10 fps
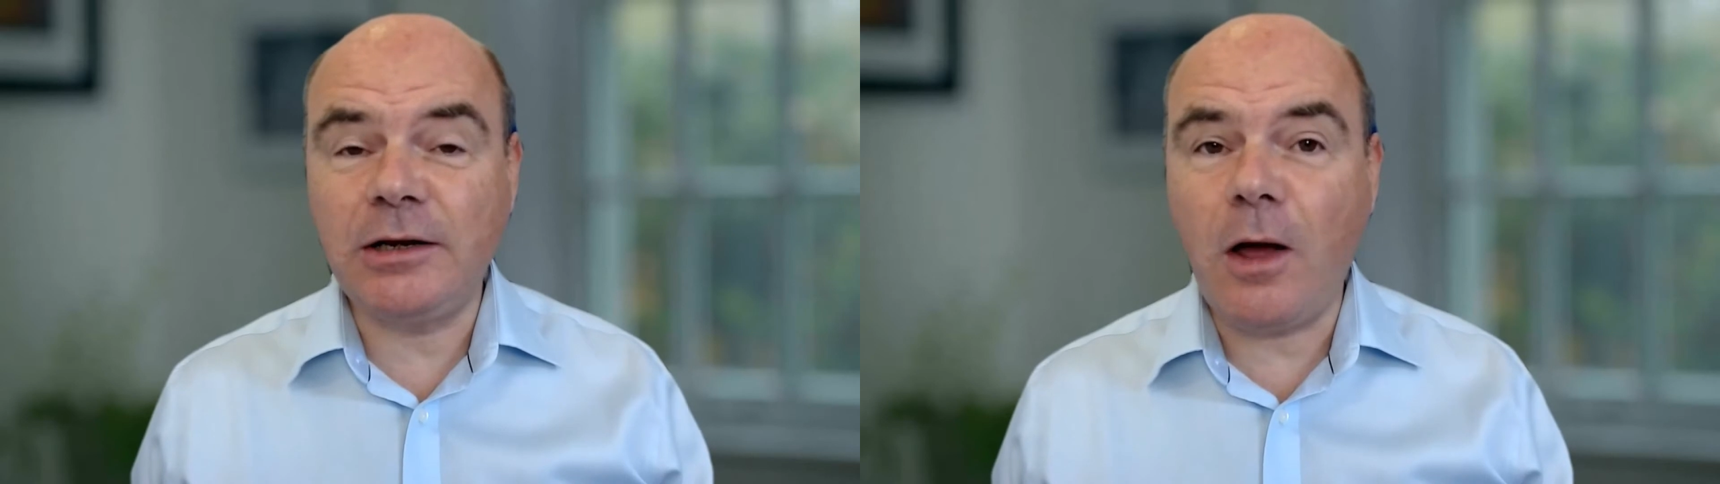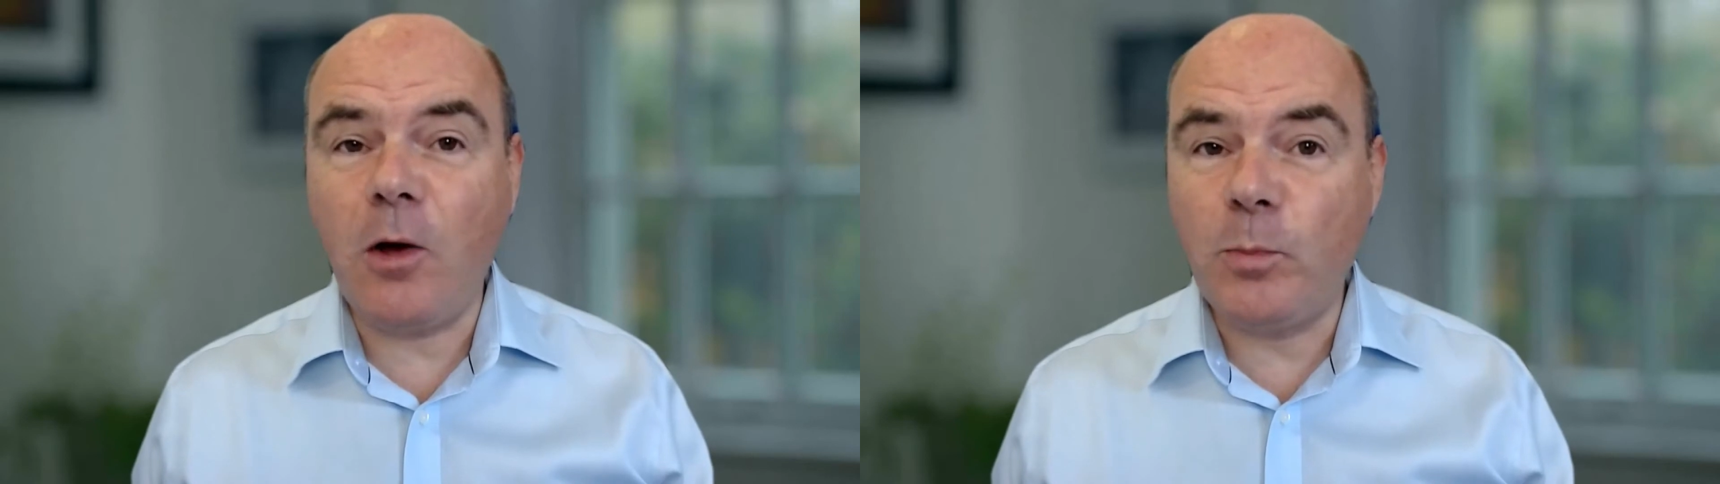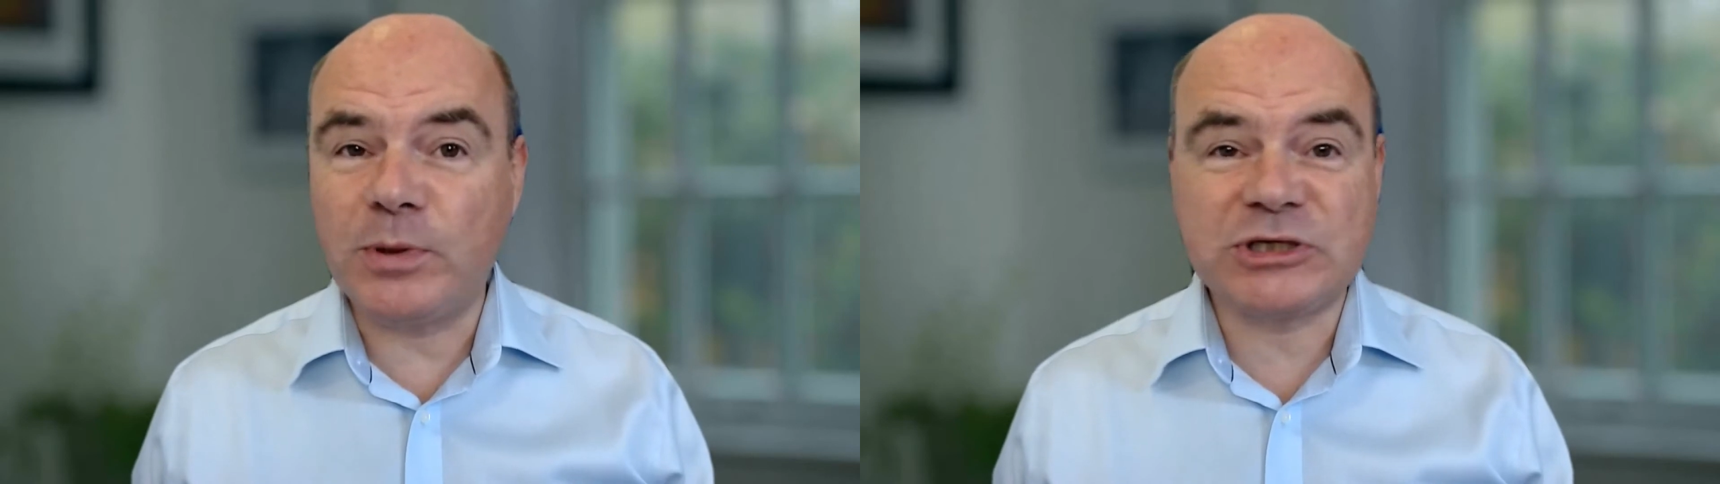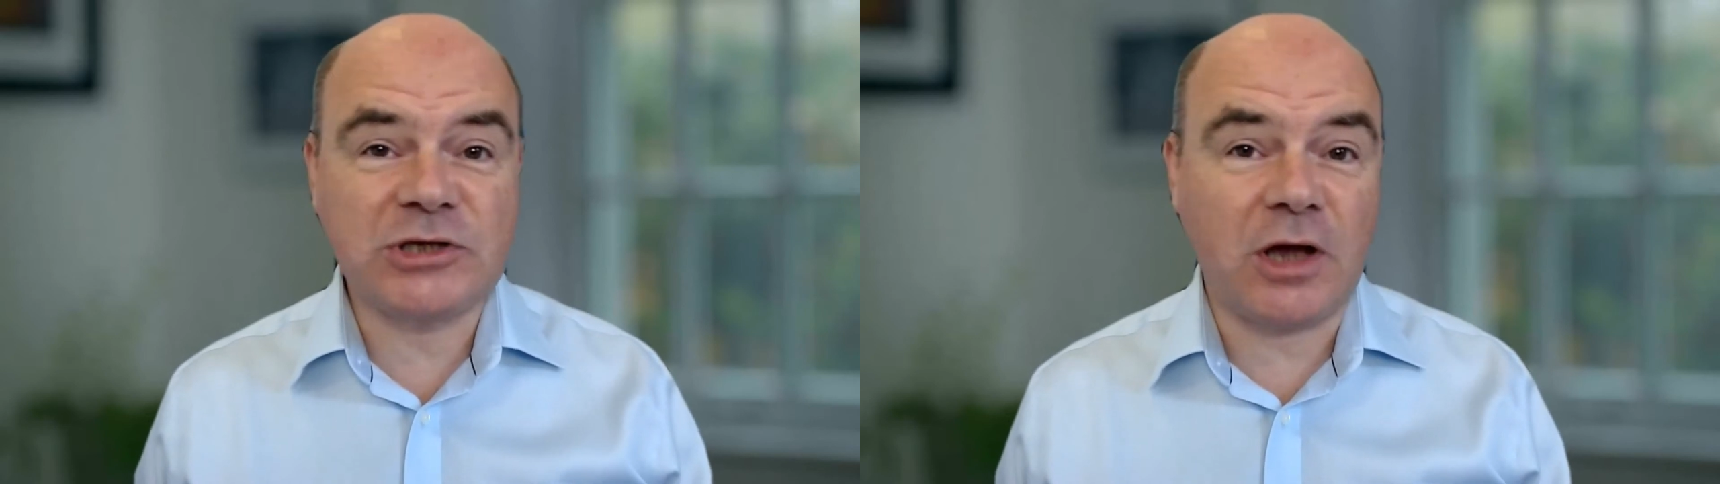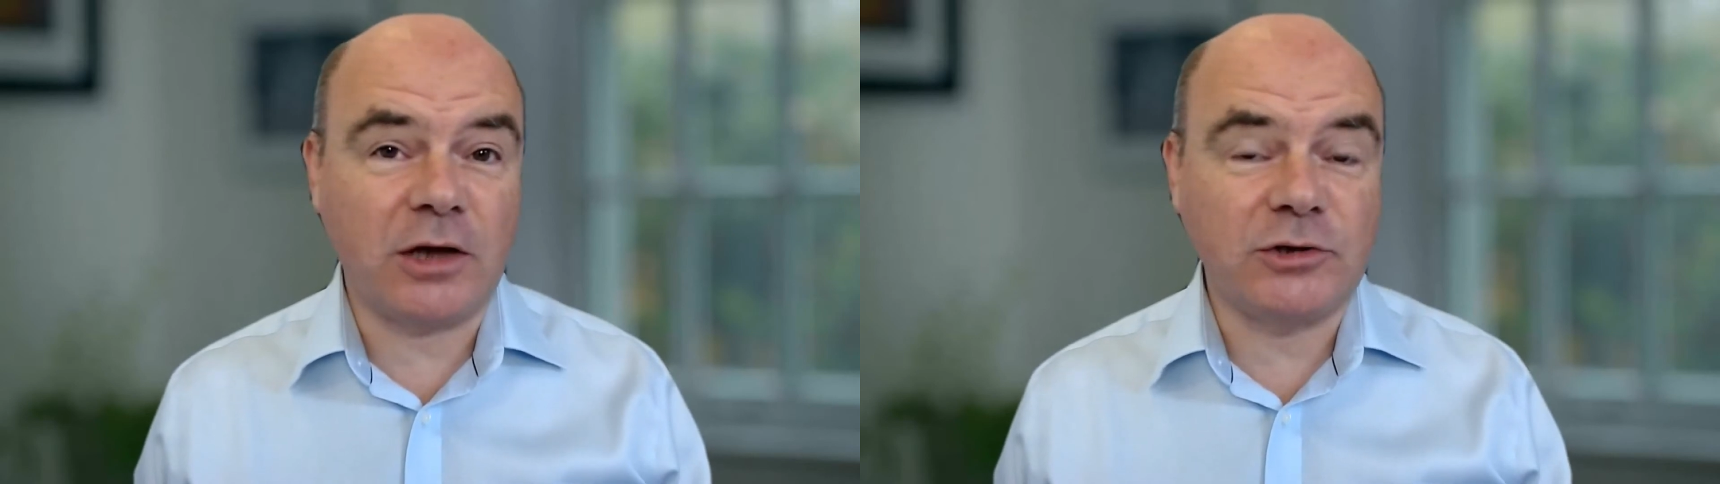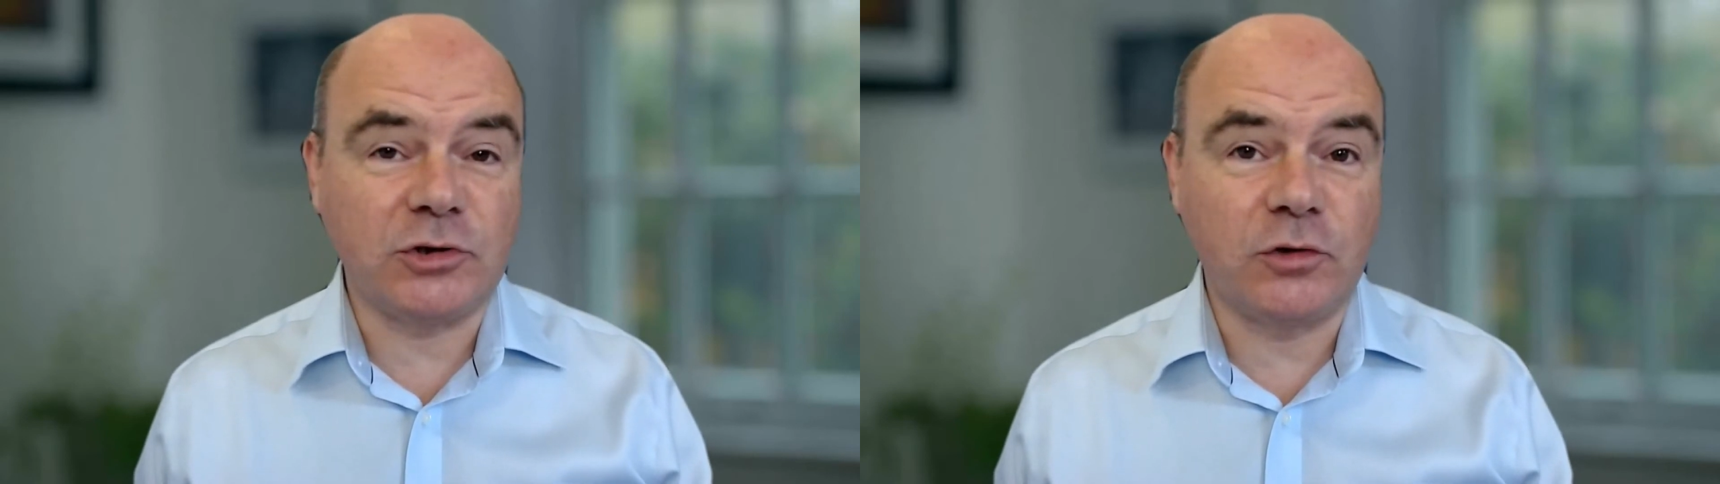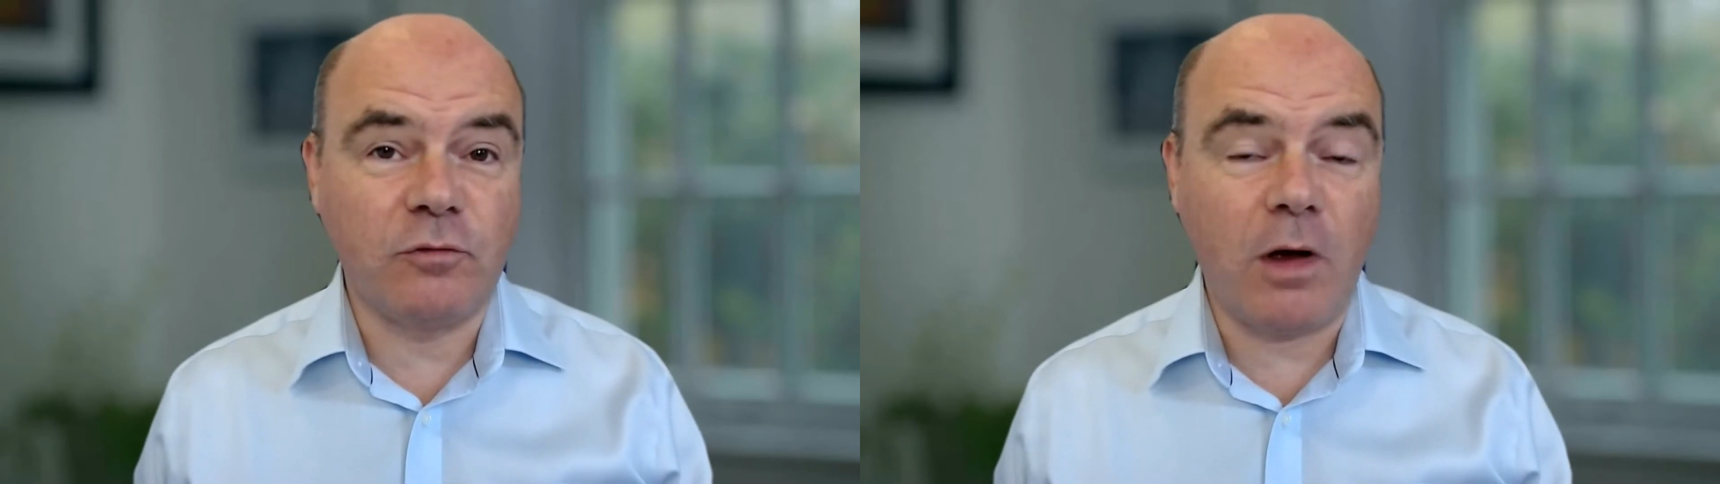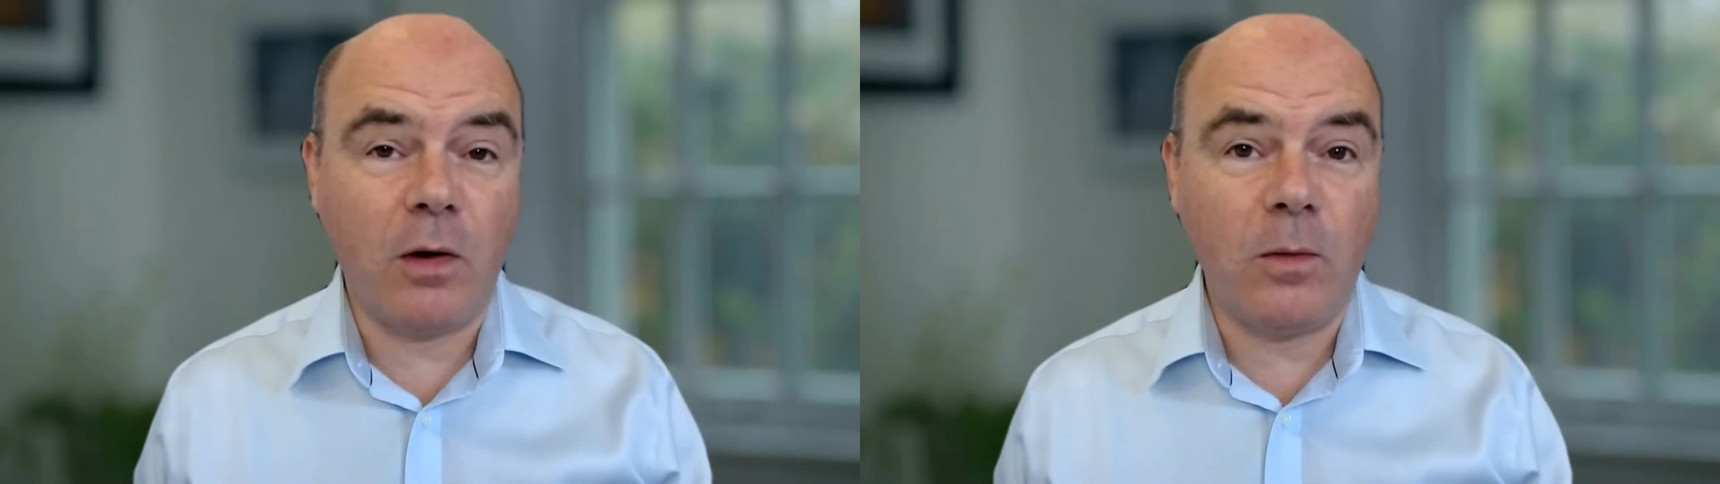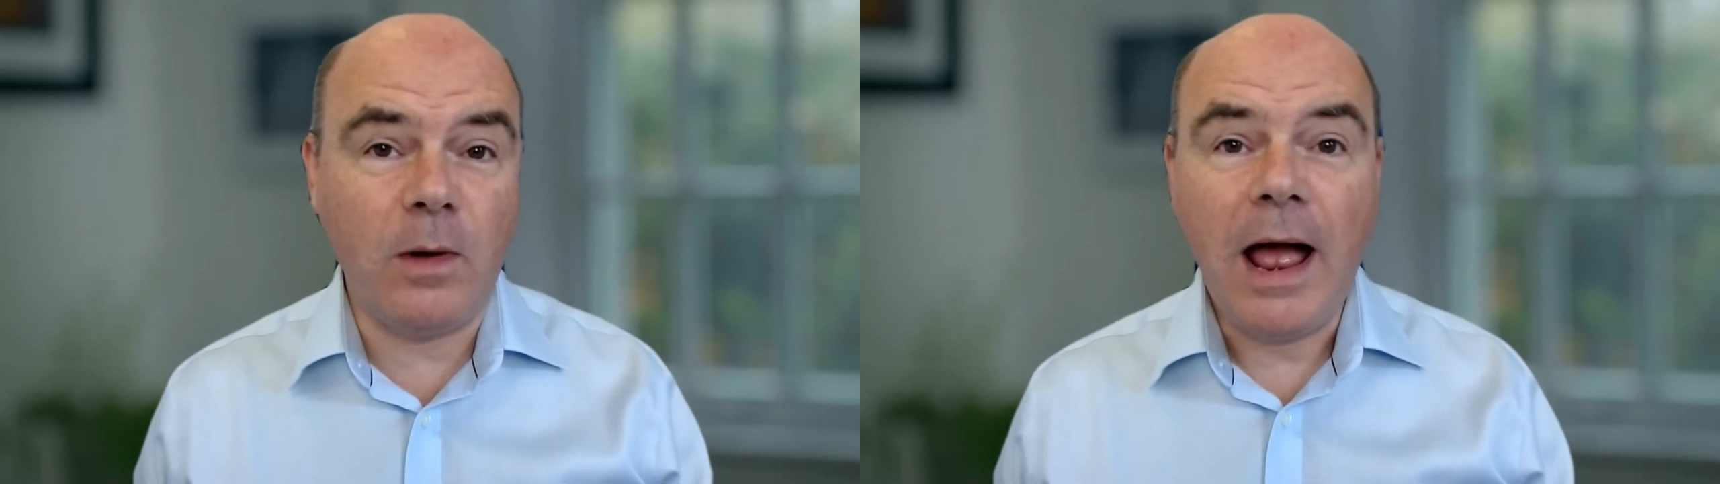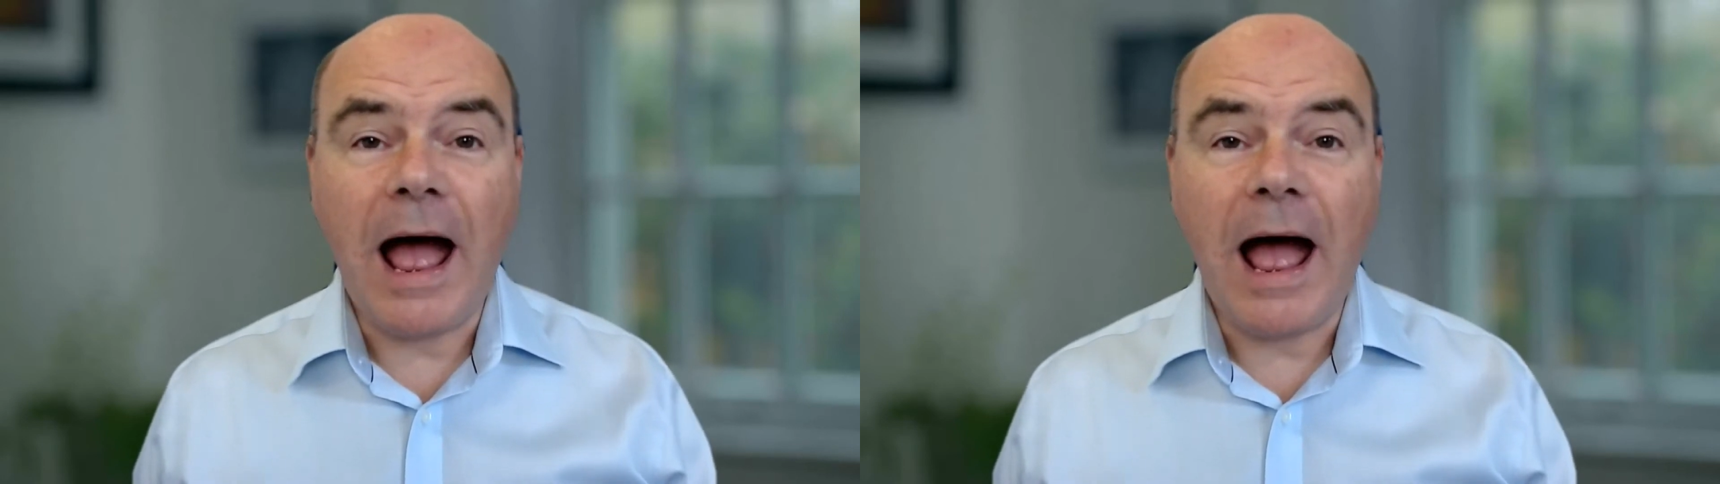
low but starting to grow,